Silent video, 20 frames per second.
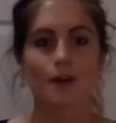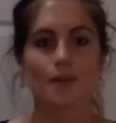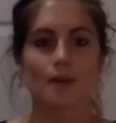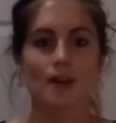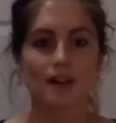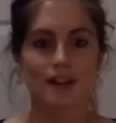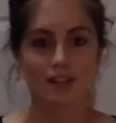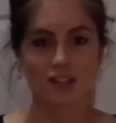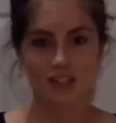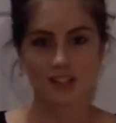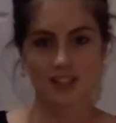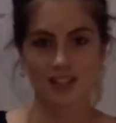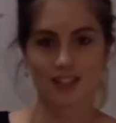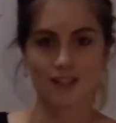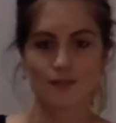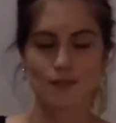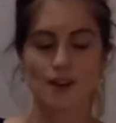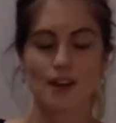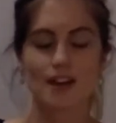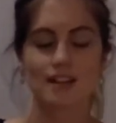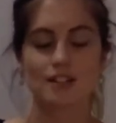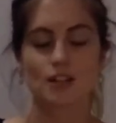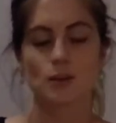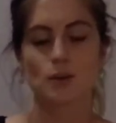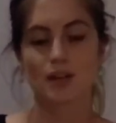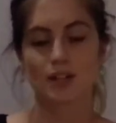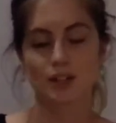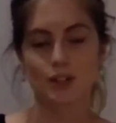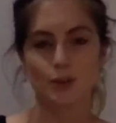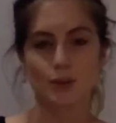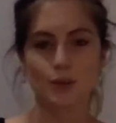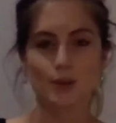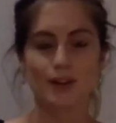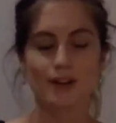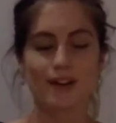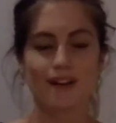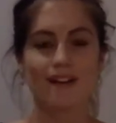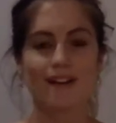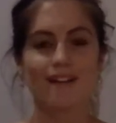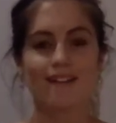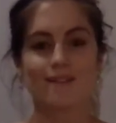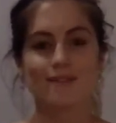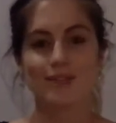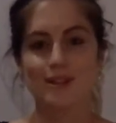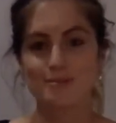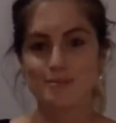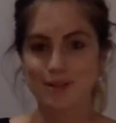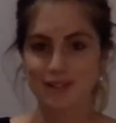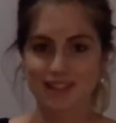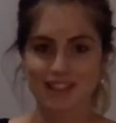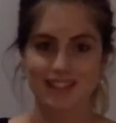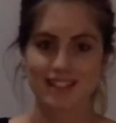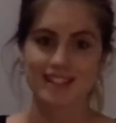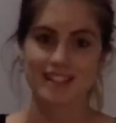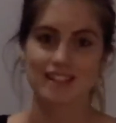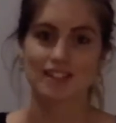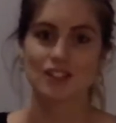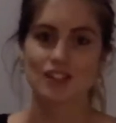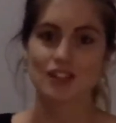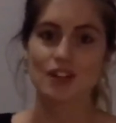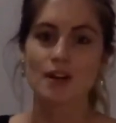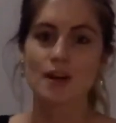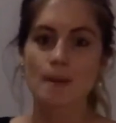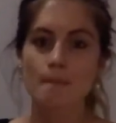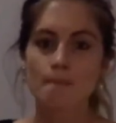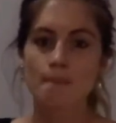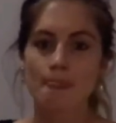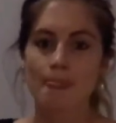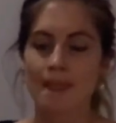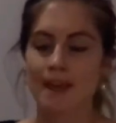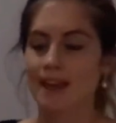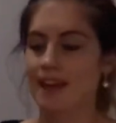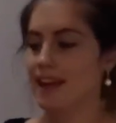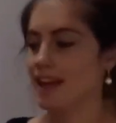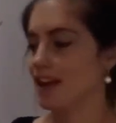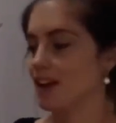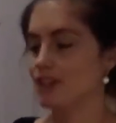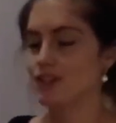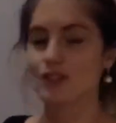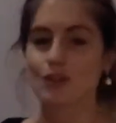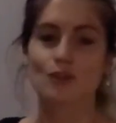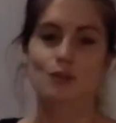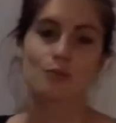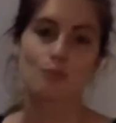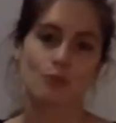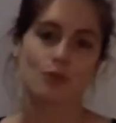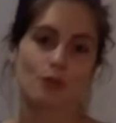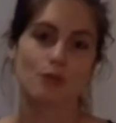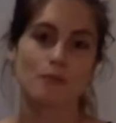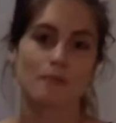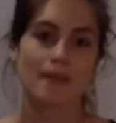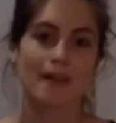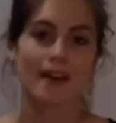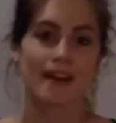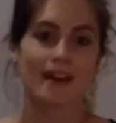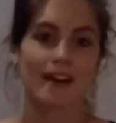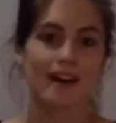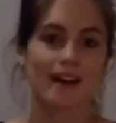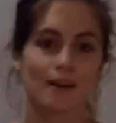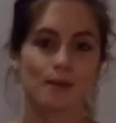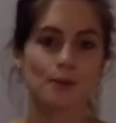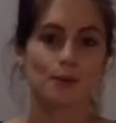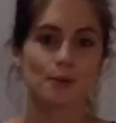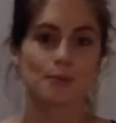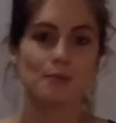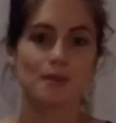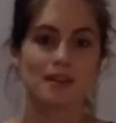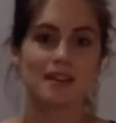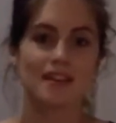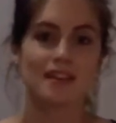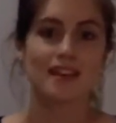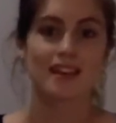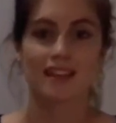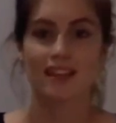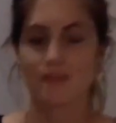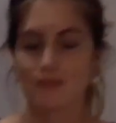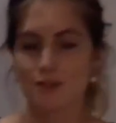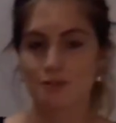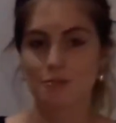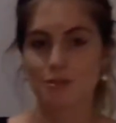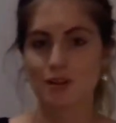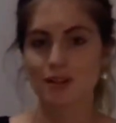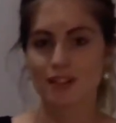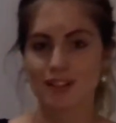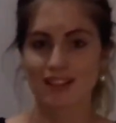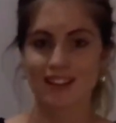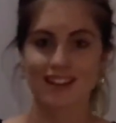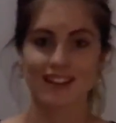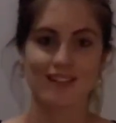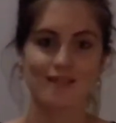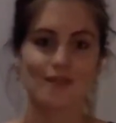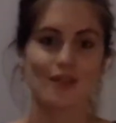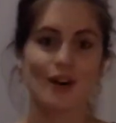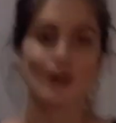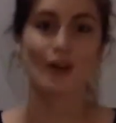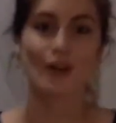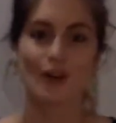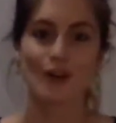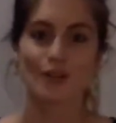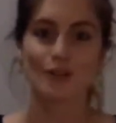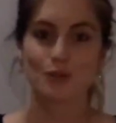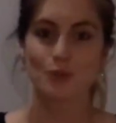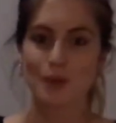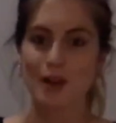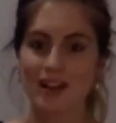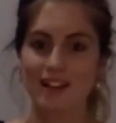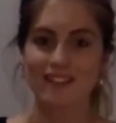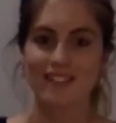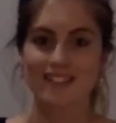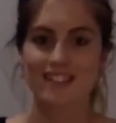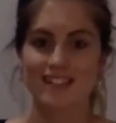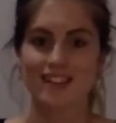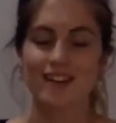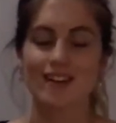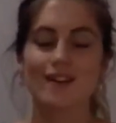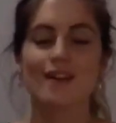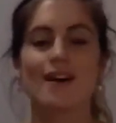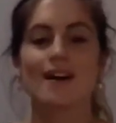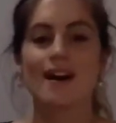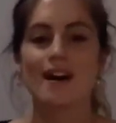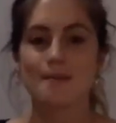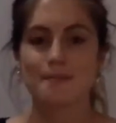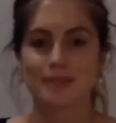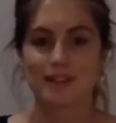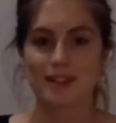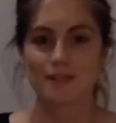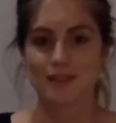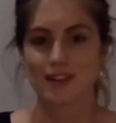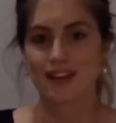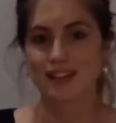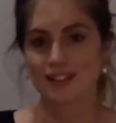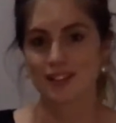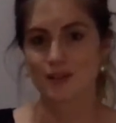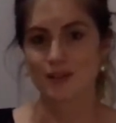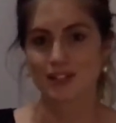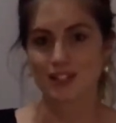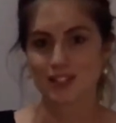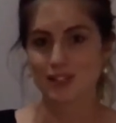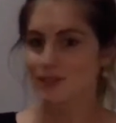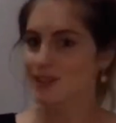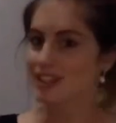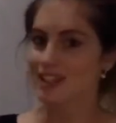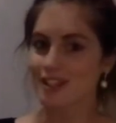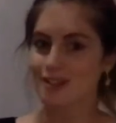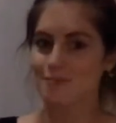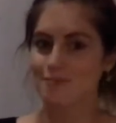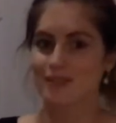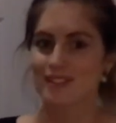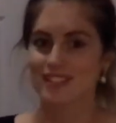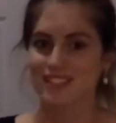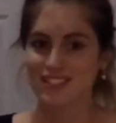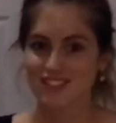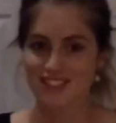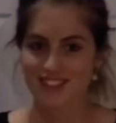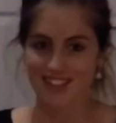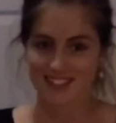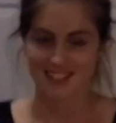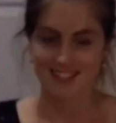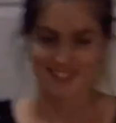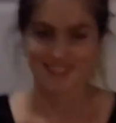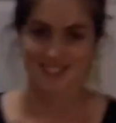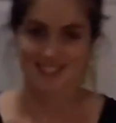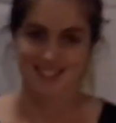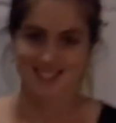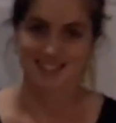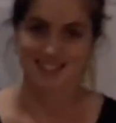So I wanted to give you guys a quick tour of the birthing center and also the room that I will be giving birth in if all goes well. So I'm gonna give you guys a quick tour. I hope you enjoy it.